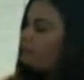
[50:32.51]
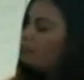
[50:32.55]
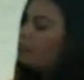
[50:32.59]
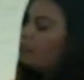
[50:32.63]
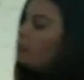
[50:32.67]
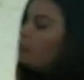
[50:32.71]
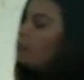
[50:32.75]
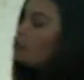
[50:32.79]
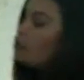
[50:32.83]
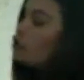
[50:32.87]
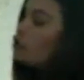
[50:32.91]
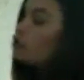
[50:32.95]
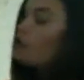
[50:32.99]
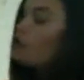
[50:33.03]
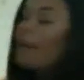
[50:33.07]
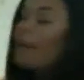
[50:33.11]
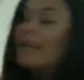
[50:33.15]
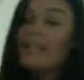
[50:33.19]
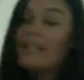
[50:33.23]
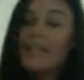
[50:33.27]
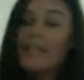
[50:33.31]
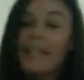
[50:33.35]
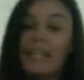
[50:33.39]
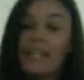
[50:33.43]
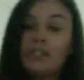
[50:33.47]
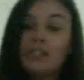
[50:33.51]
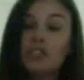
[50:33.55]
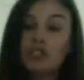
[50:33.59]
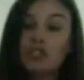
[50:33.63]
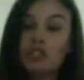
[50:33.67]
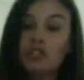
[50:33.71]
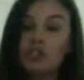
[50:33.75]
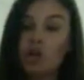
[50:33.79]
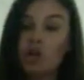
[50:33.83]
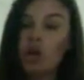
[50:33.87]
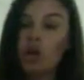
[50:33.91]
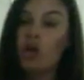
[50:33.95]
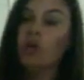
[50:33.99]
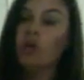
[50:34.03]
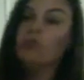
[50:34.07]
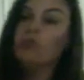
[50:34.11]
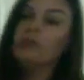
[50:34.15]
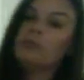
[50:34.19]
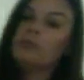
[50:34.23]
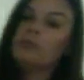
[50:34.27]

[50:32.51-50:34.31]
book, Trading in the Zone,